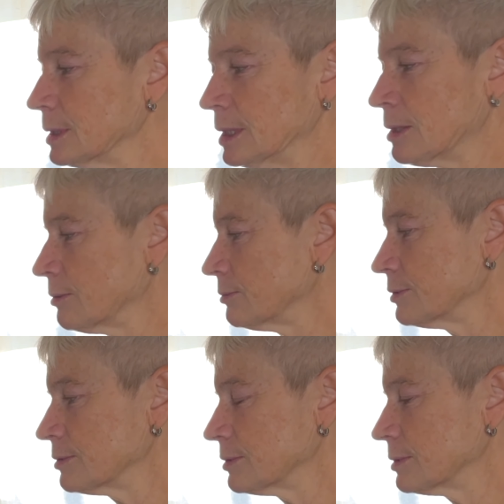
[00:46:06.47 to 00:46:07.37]
You know,
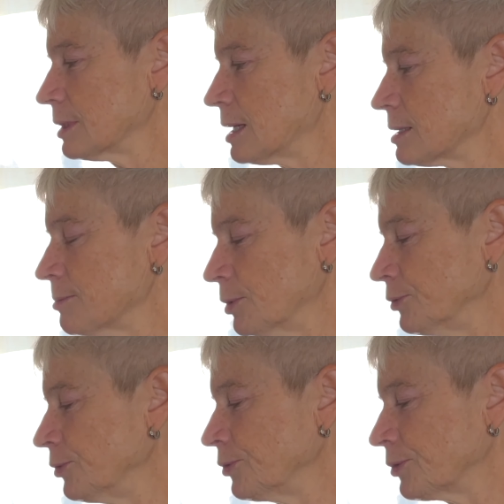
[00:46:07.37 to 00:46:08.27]
it's,
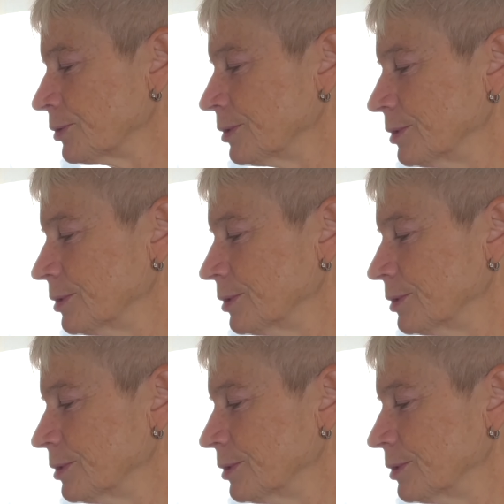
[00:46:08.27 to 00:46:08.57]
composers are